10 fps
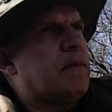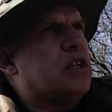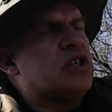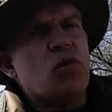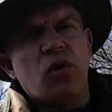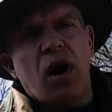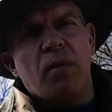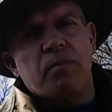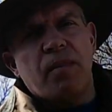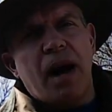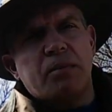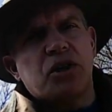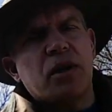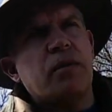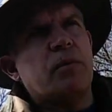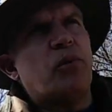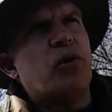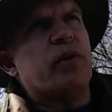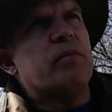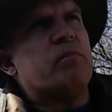Still not absolutely
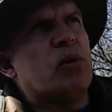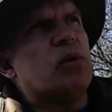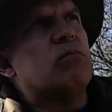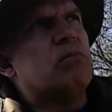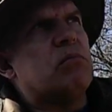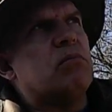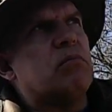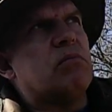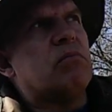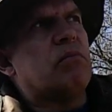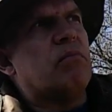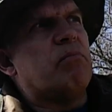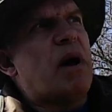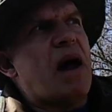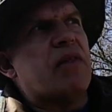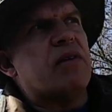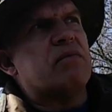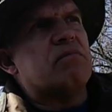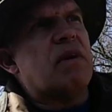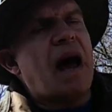brilliant, but better
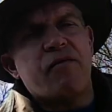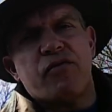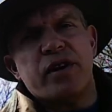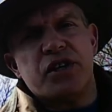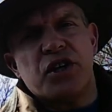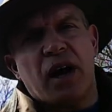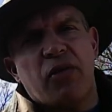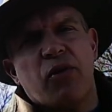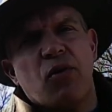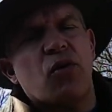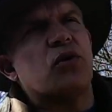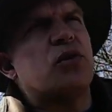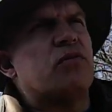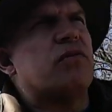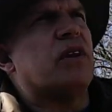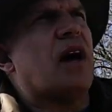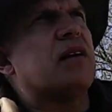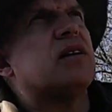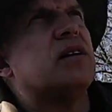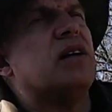than average, I thought, for that,
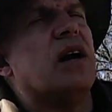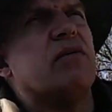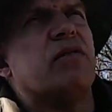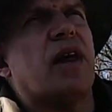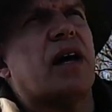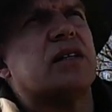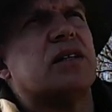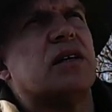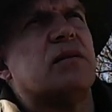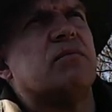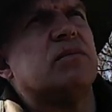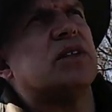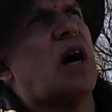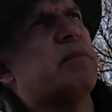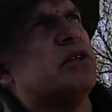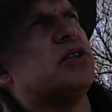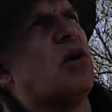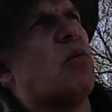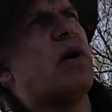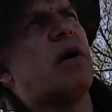you know, for that type of
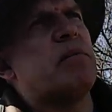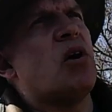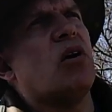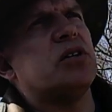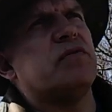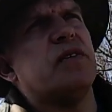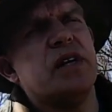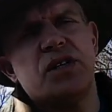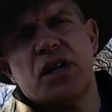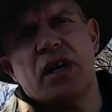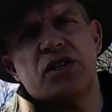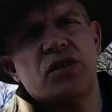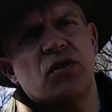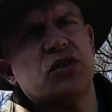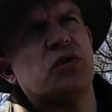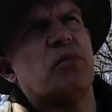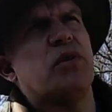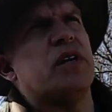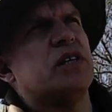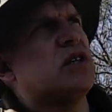shot where I'm not at a feed station or
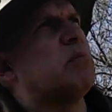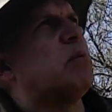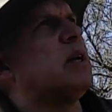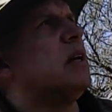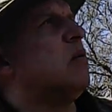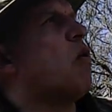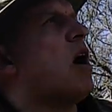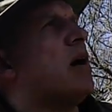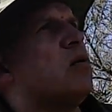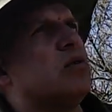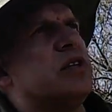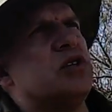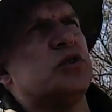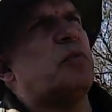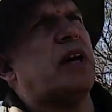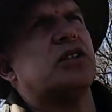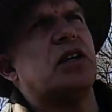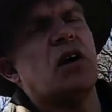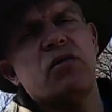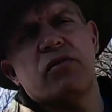something, it's completely wild, they're just
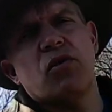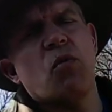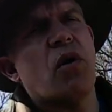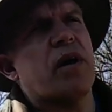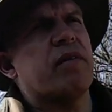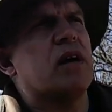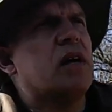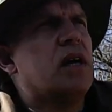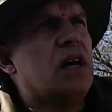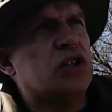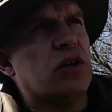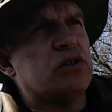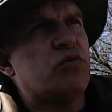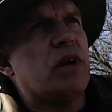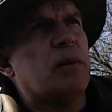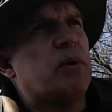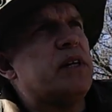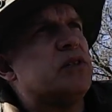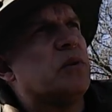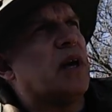passing over or whatever. So I was really
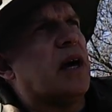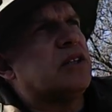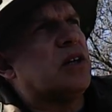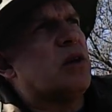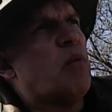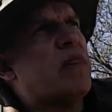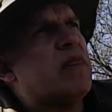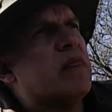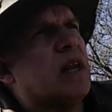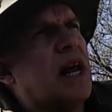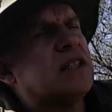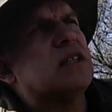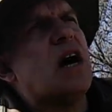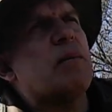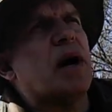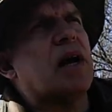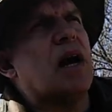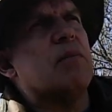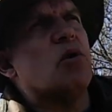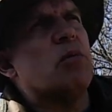pleased with that. So then when the last time I
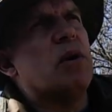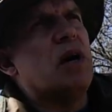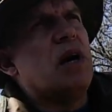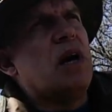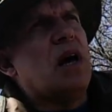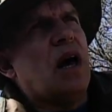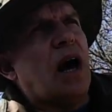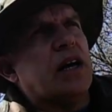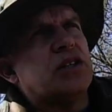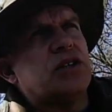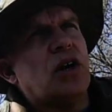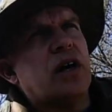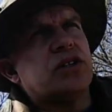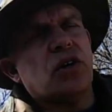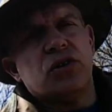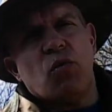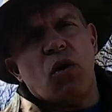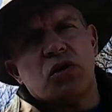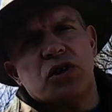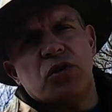came up, I shot at
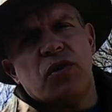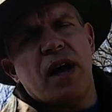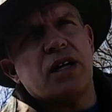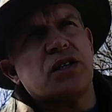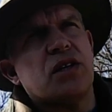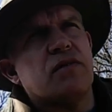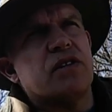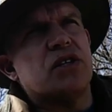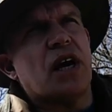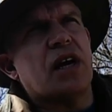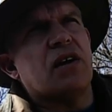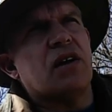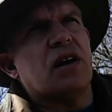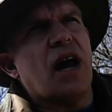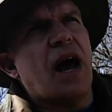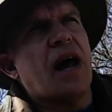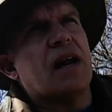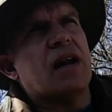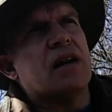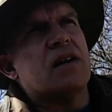1/2000th of a second,
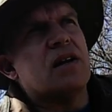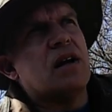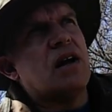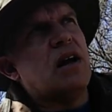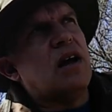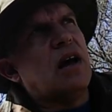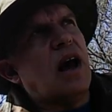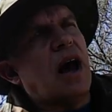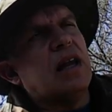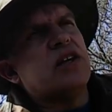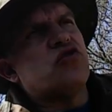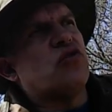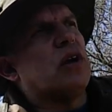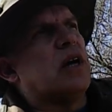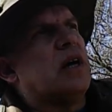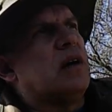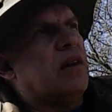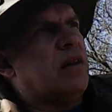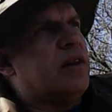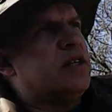and I literally,
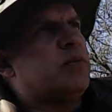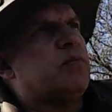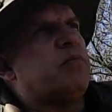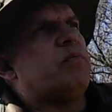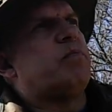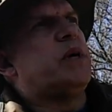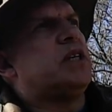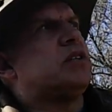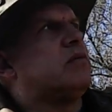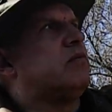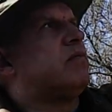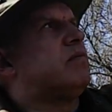this piece of